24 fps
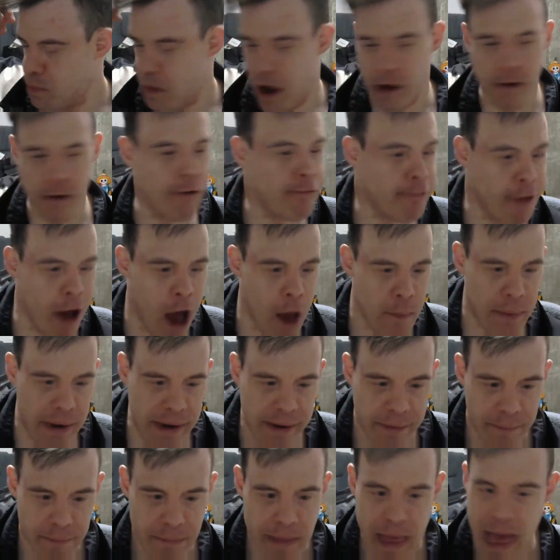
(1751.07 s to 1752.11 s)
Margot
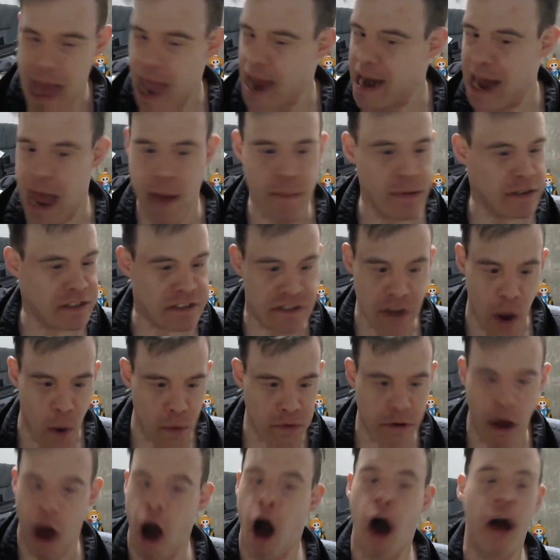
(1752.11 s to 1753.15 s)
Robbie and Emma
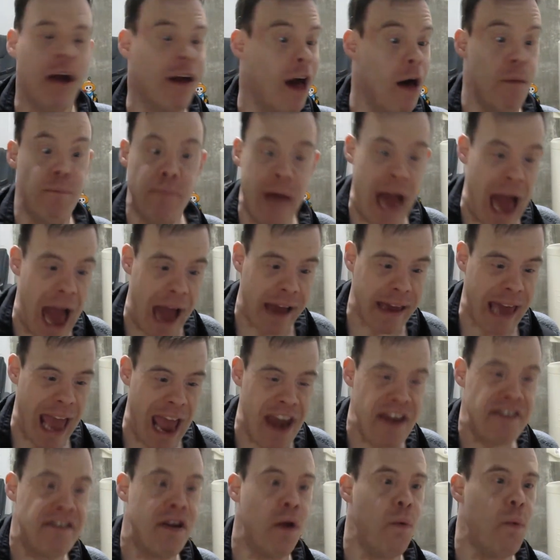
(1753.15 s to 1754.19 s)
Stone to all come back
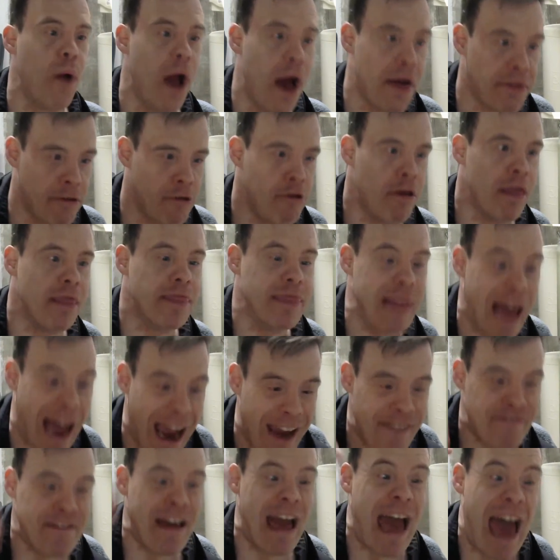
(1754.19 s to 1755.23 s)
and do other
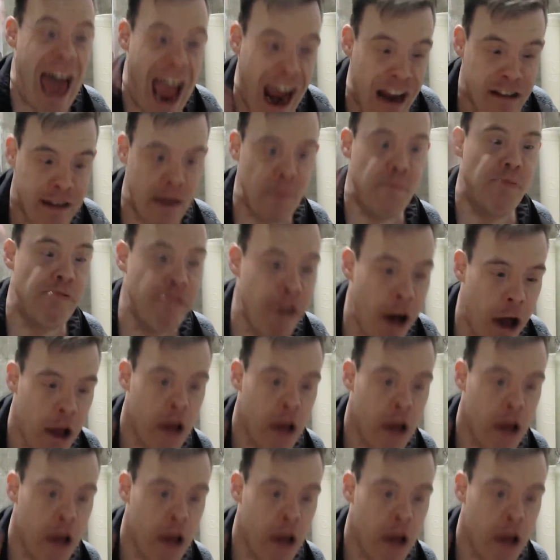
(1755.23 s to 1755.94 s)
live action